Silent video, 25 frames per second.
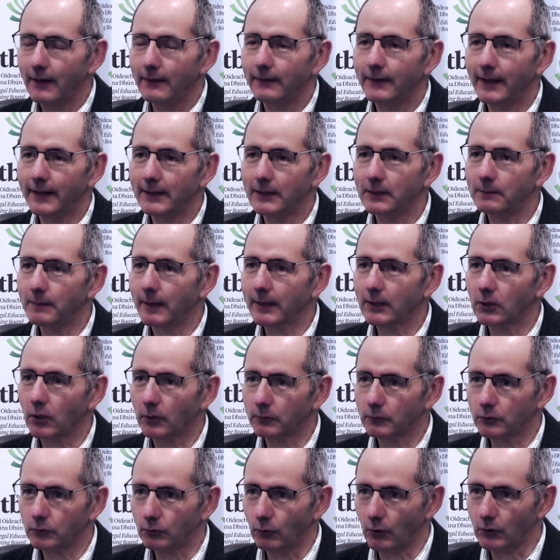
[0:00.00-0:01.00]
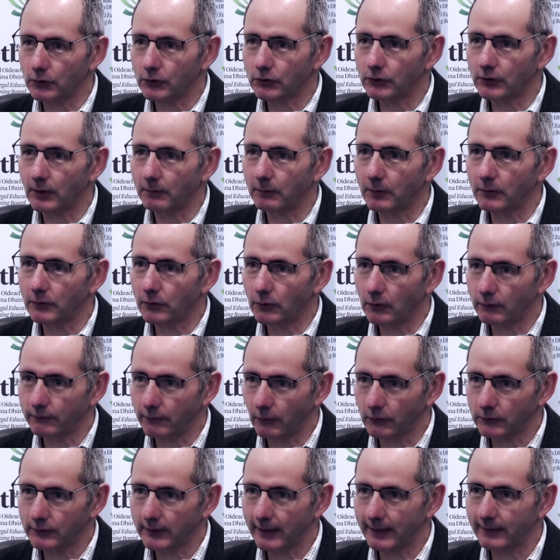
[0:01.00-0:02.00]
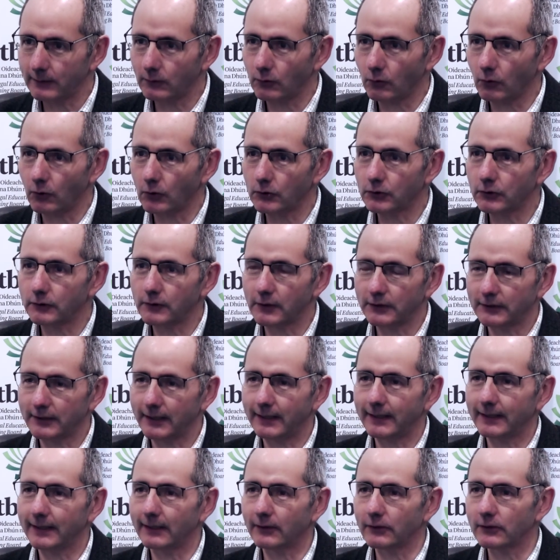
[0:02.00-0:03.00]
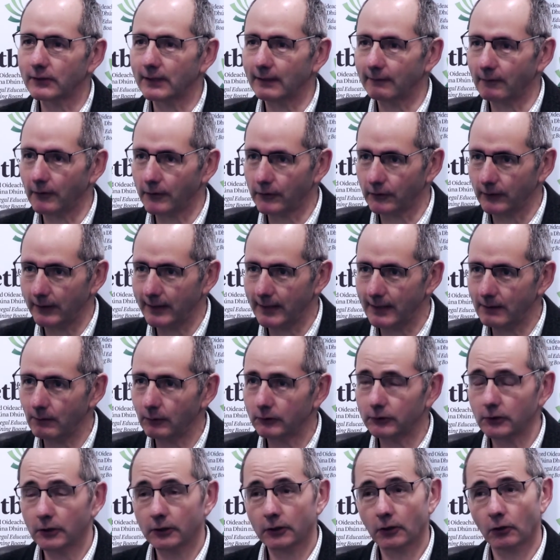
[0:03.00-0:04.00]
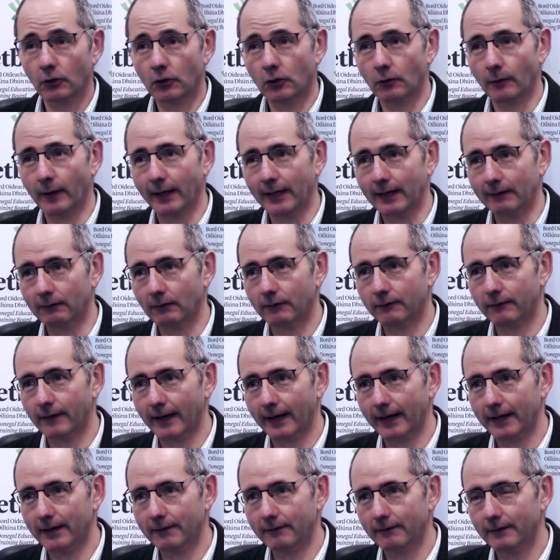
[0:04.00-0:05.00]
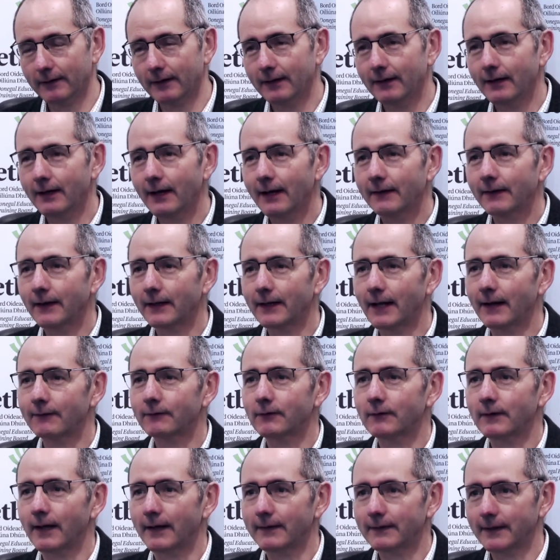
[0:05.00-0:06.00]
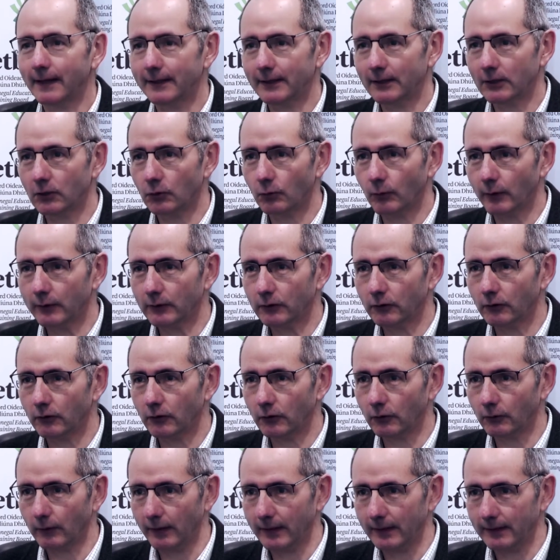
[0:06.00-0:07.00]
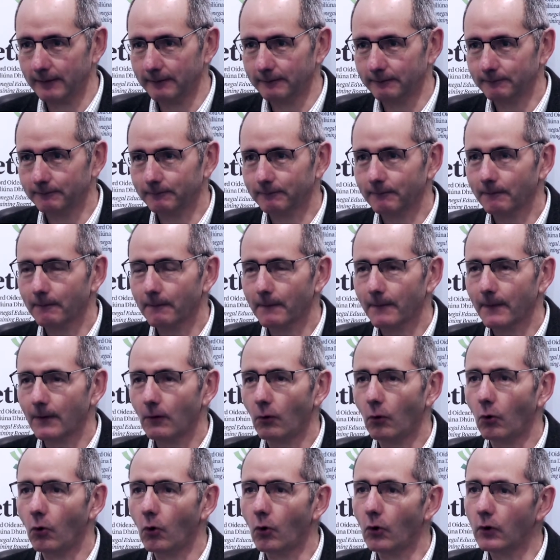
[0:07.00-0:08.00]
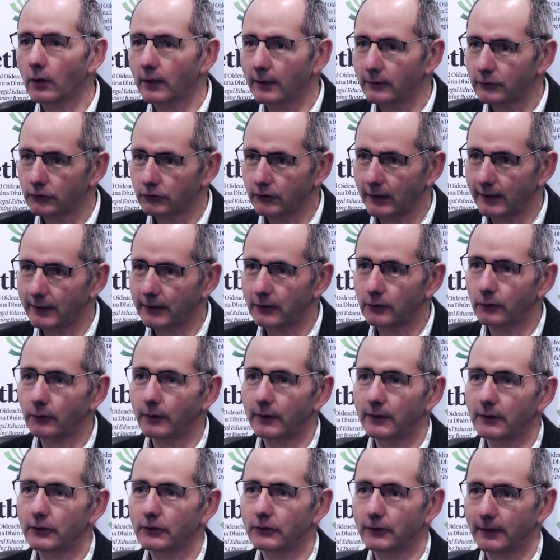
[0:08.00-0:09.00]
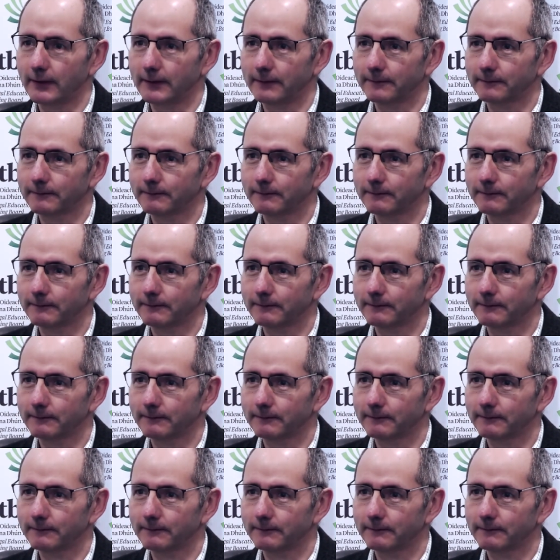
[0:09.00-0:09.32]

Then you might come to us and we'll do a full-time course at the Sitting Guilds Level 3, which is a QQI Level 5. Then after that, then you can go into a degree or straight into industry.